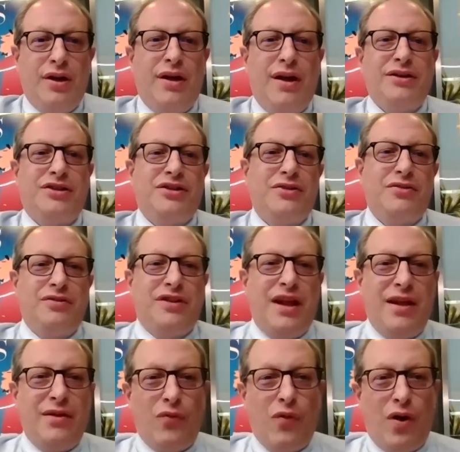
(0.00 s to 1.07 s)
And so
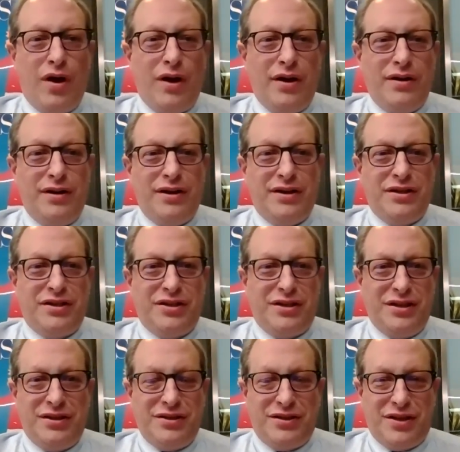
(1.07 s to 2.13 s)
day one is
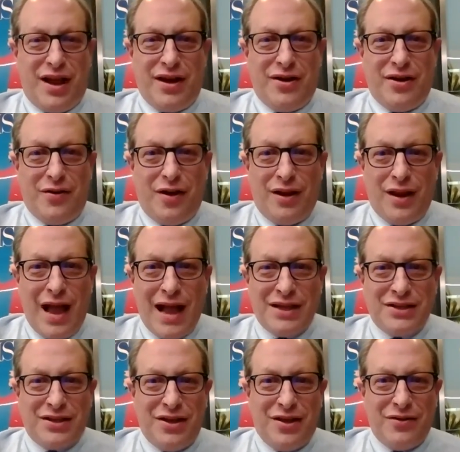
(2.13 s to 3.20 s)
in, I don't know,
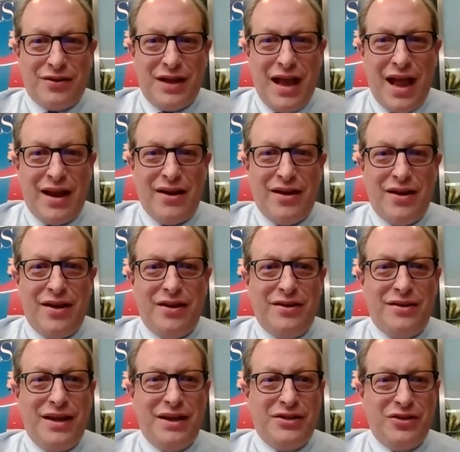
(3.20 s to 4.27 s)
Alaska or Canada,
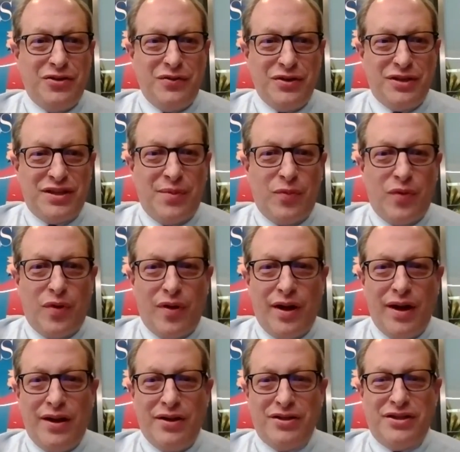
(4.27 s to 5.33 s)
and day two is somewhere
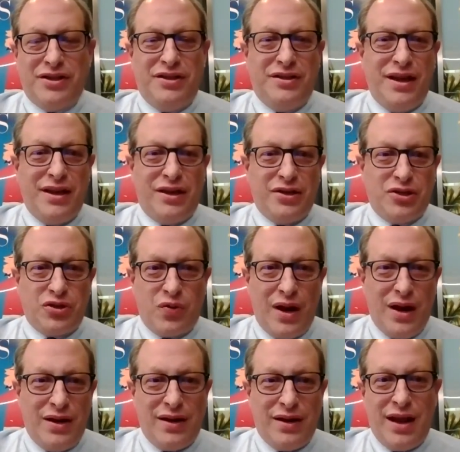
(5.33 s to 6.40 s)
else, and you take a
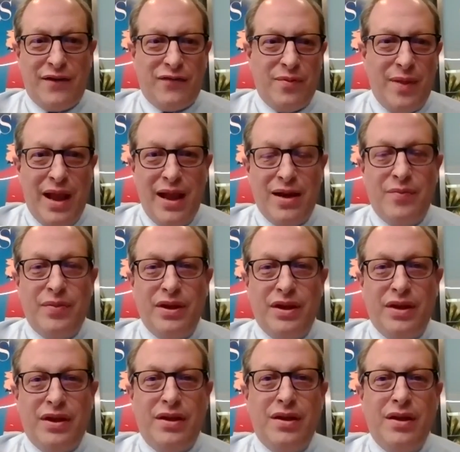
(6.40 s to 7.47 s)
train to get from A to
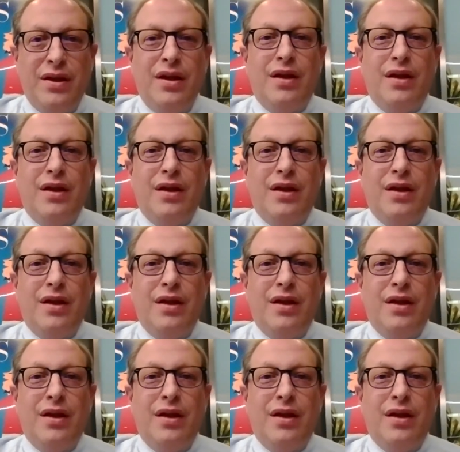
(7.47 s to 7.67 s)
B.